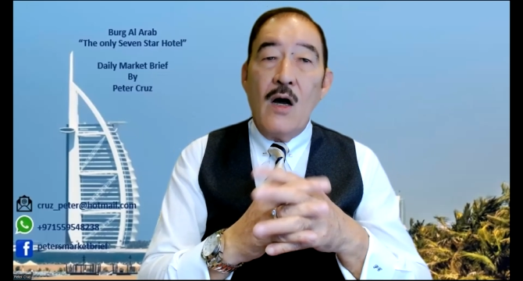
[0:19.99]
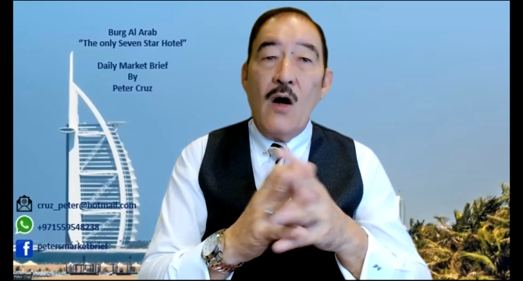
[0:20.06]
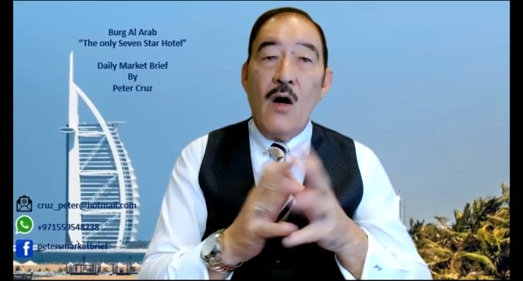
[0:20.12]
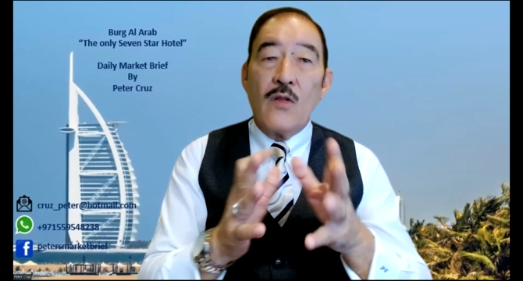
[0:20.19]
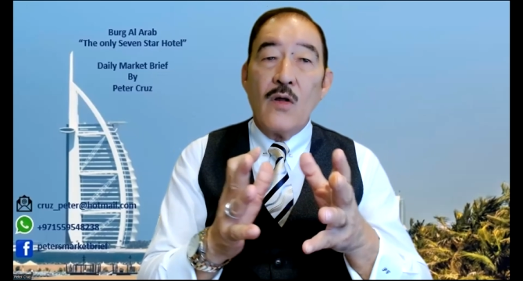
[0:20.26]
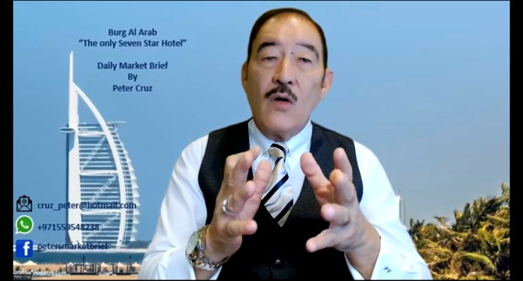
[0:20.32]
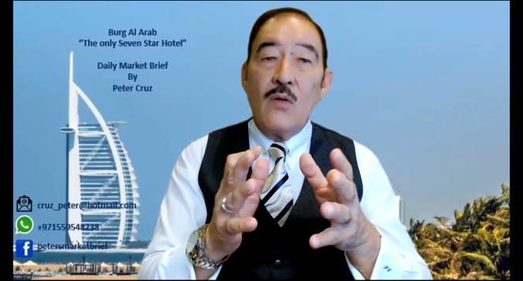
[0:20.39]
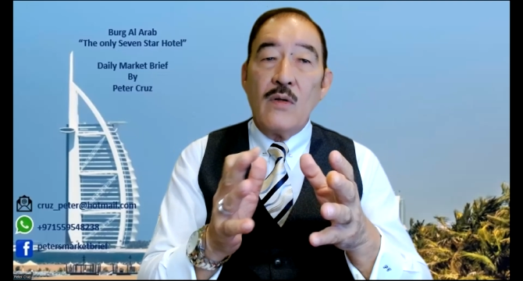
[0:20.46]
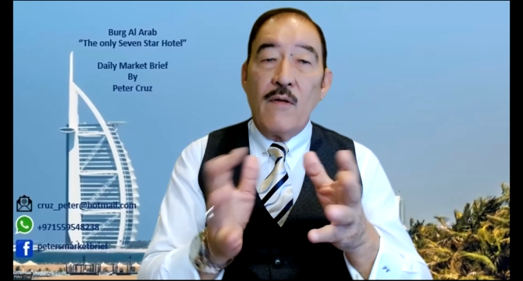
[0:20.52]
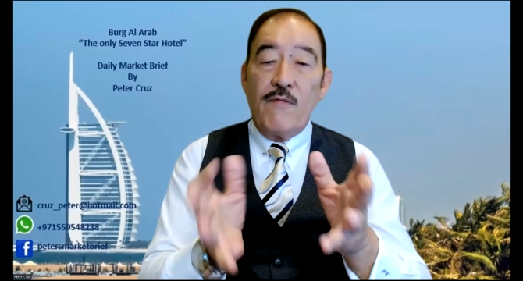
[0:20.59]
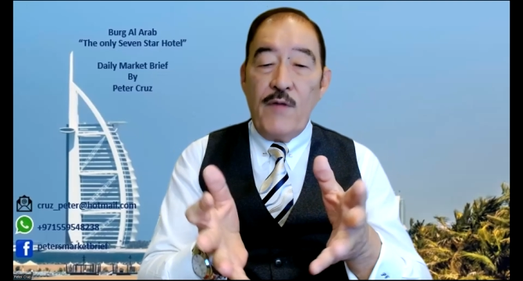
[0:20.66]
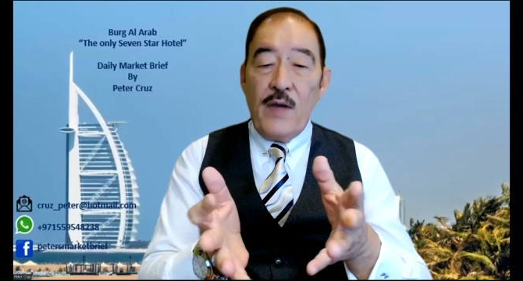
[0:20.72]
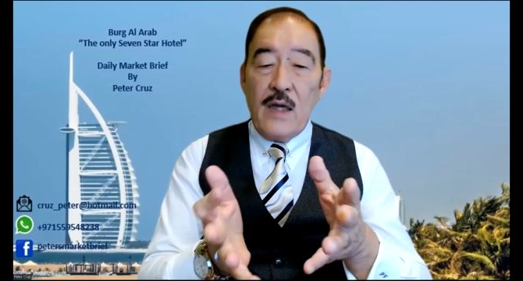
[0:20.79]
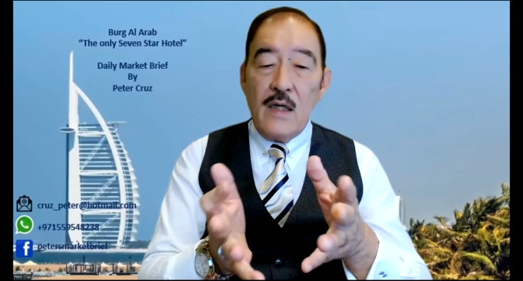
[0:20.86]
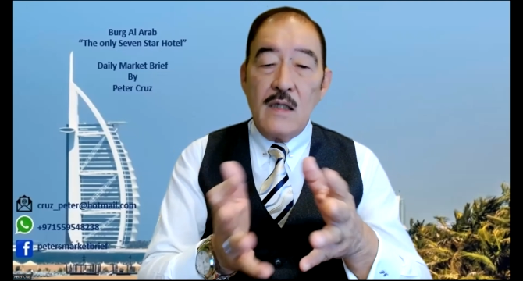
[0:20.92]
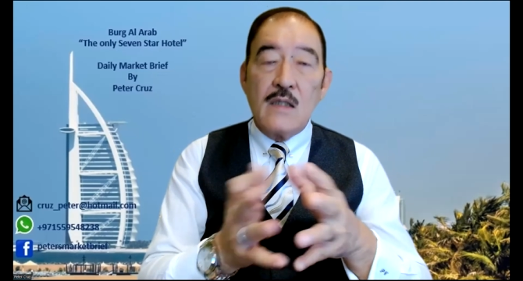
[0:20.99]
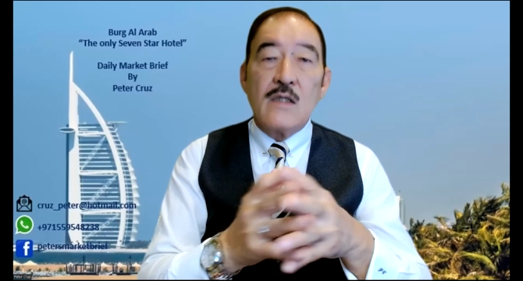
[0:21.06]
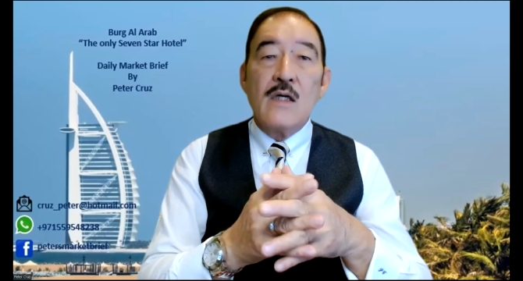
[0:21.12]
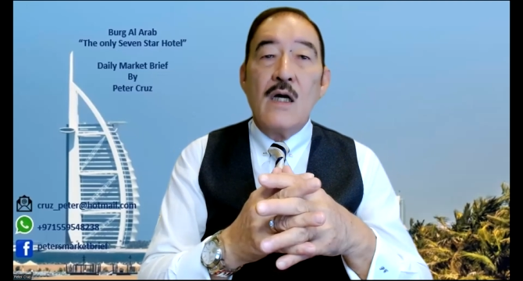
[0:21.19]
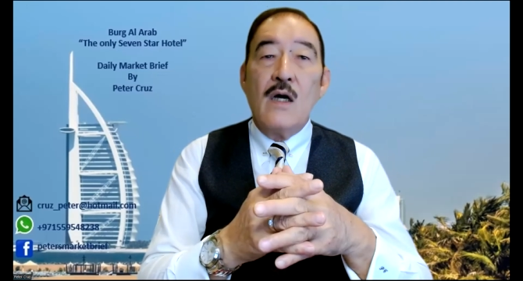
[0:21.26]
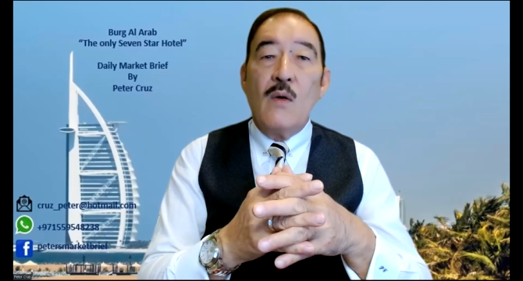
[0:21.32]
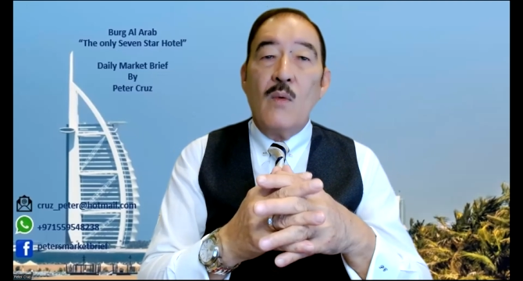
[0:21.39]
Although the
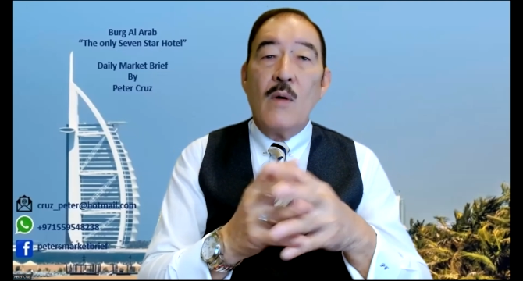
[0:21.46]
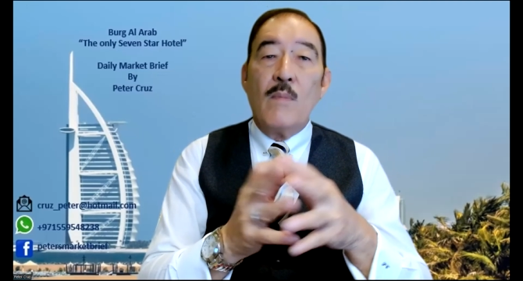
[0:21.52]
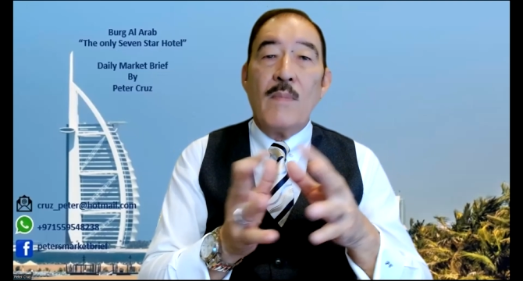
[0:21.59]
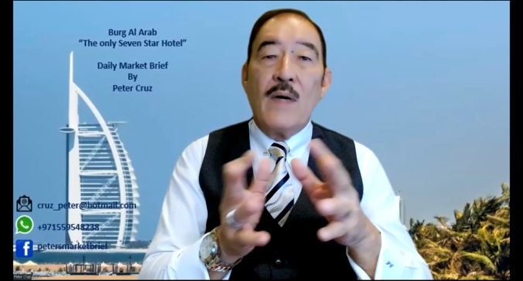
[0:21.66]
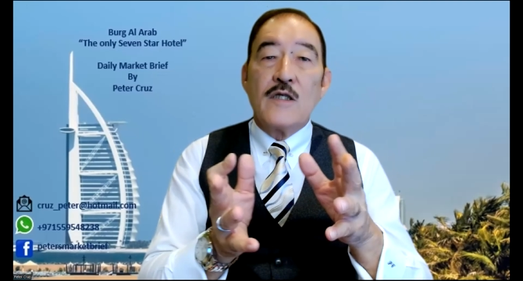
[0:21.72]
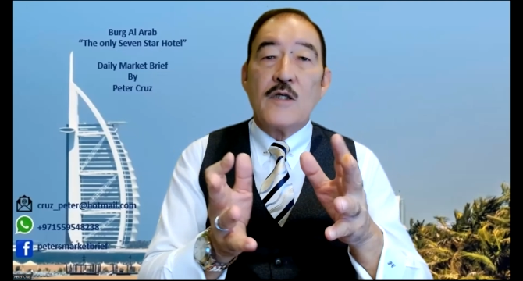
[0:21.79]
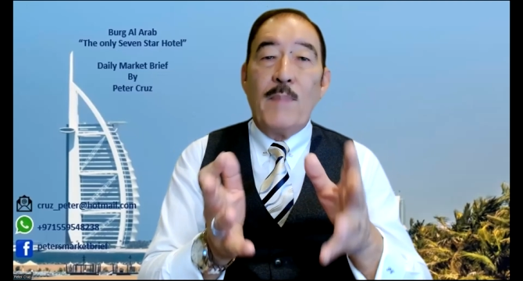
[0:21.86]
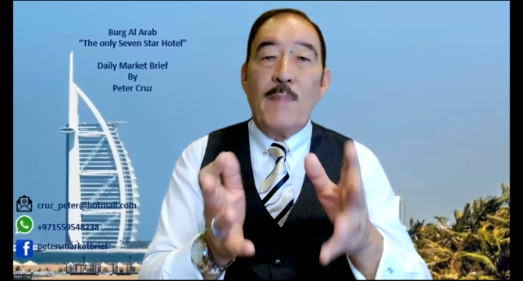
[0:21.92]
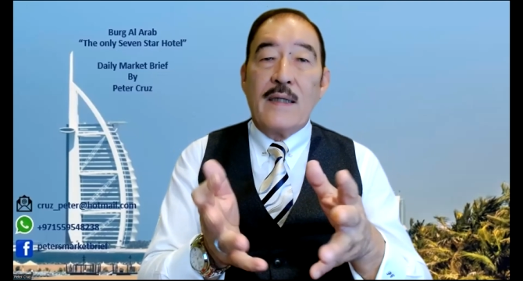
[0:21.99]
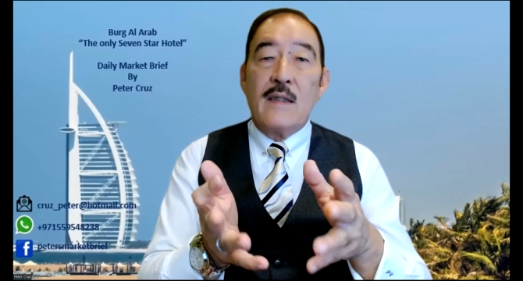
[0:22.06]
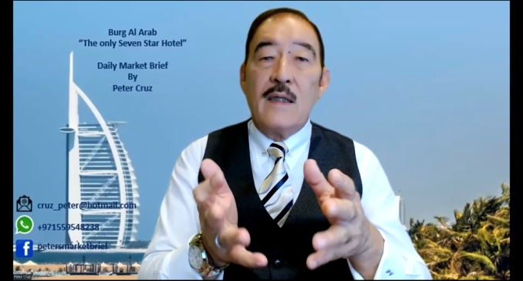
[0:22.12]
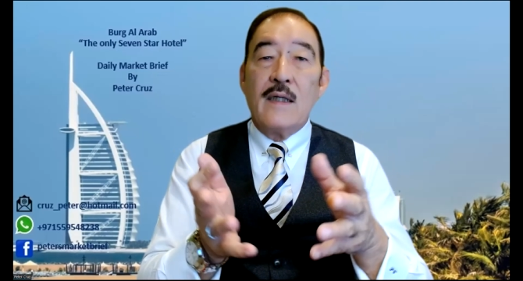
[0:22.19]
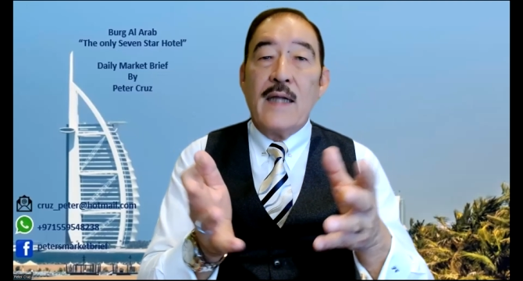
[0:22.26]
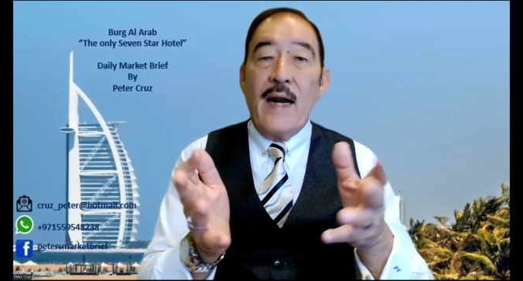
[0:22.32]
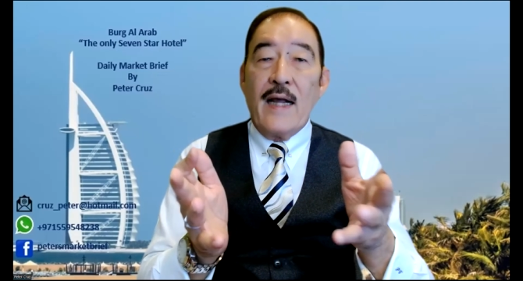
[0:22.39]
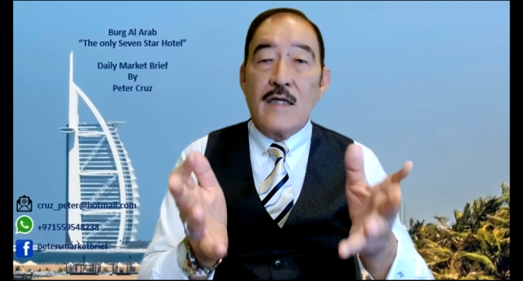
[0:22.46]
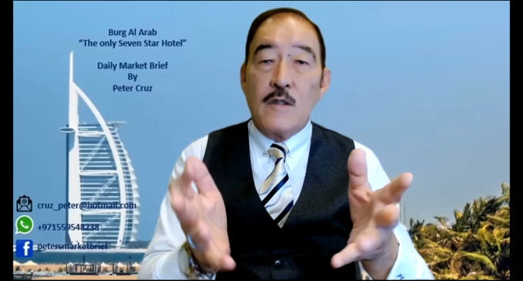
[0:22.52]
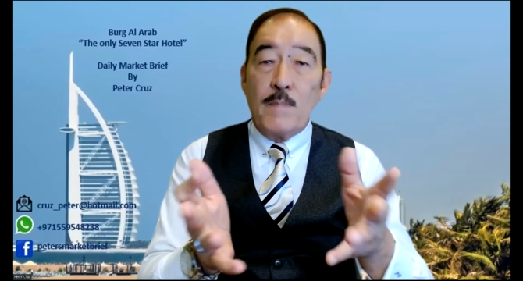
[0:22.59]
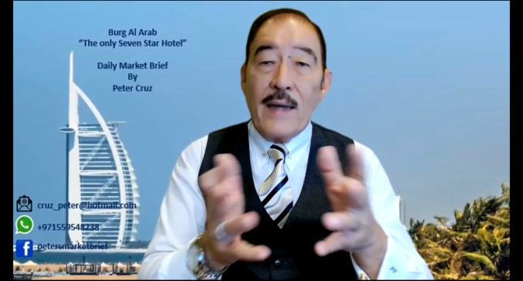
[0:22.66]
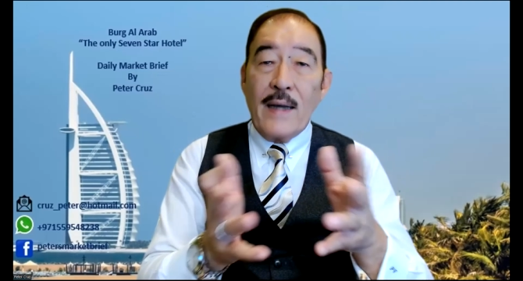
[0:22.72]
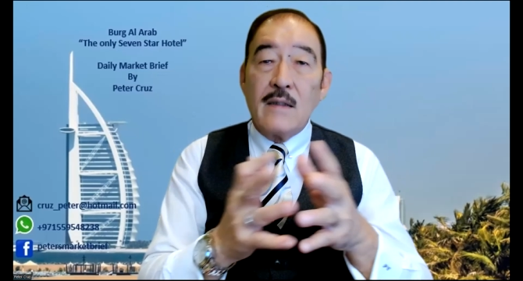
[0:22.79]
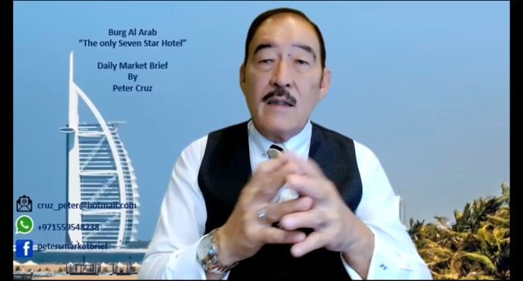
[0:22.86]
figures were much better than
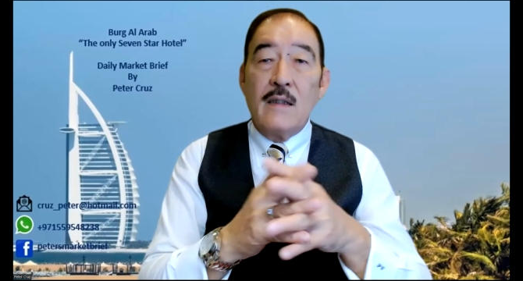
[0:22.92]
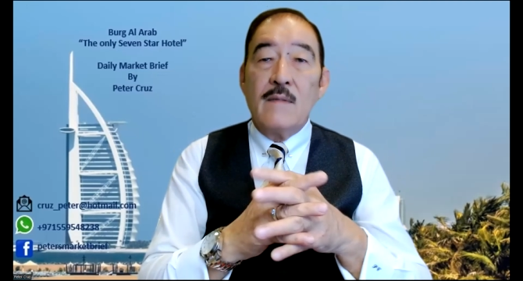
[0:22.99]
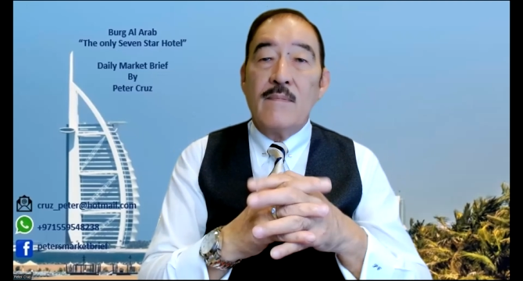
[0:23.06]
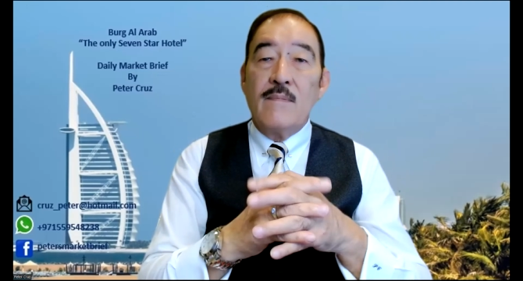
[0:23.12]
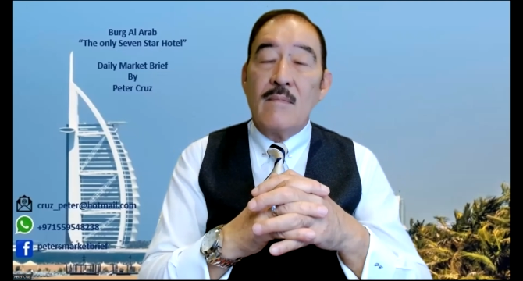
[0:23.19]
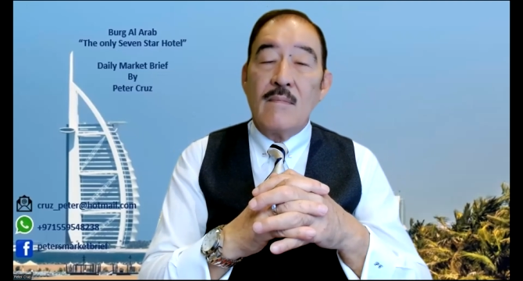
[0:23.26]
expected,